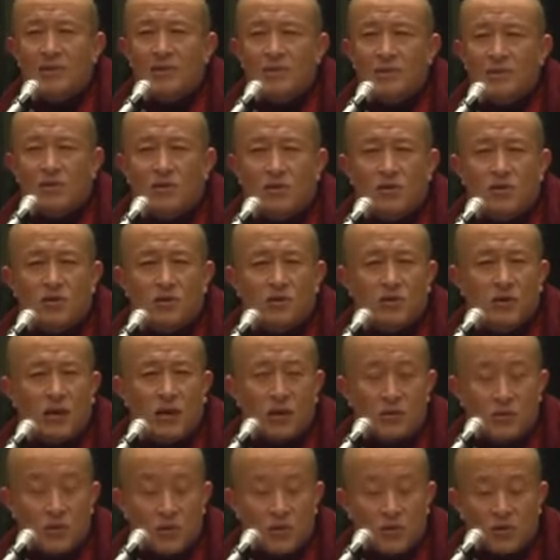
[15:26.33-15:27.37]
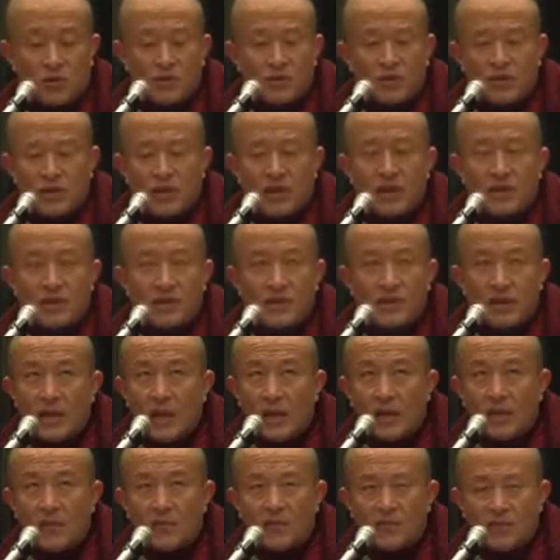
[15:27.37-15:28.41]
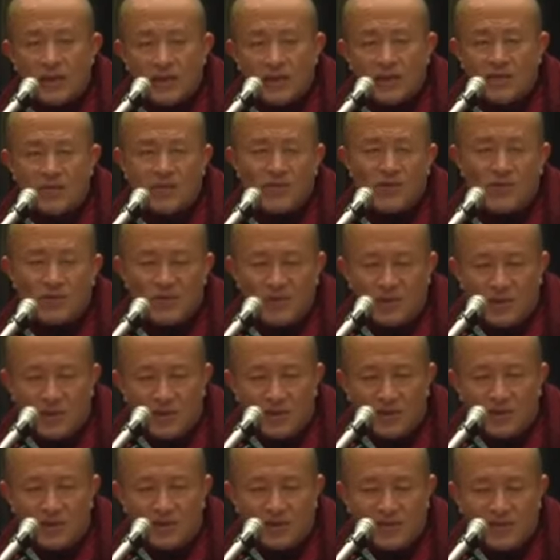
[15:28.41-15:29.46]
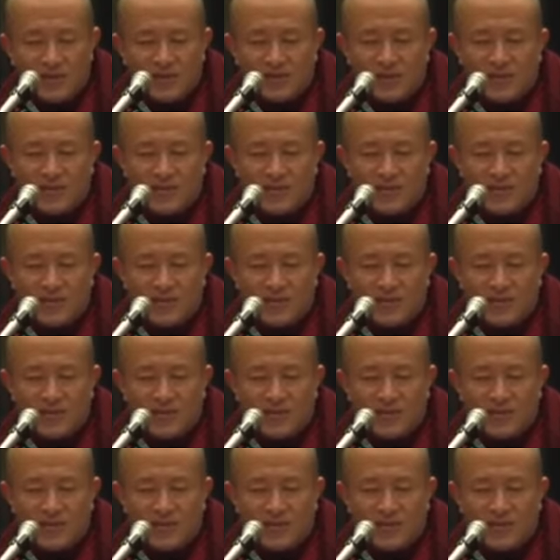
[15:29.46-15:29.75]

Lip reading: because I would write down my questions,